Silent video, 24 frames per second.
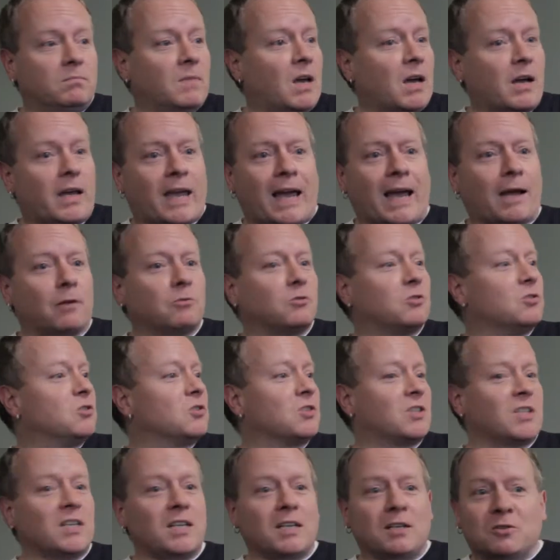
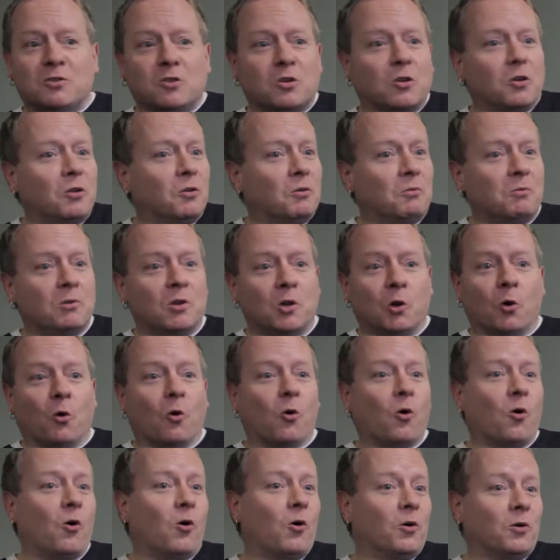accountancy to
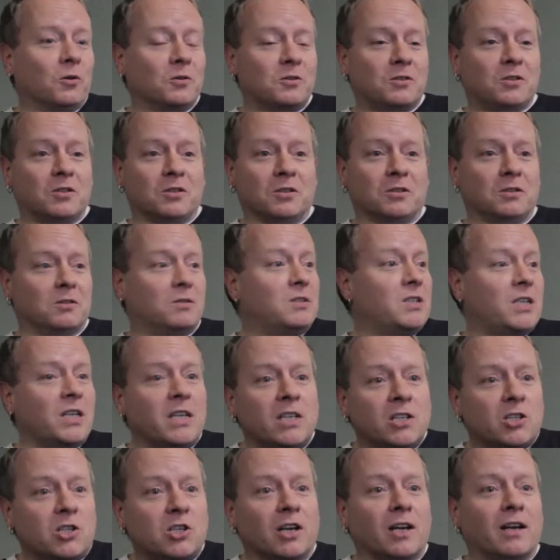law to
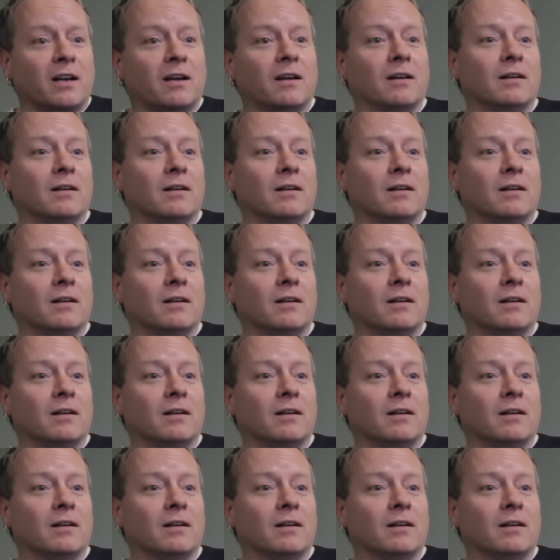teaching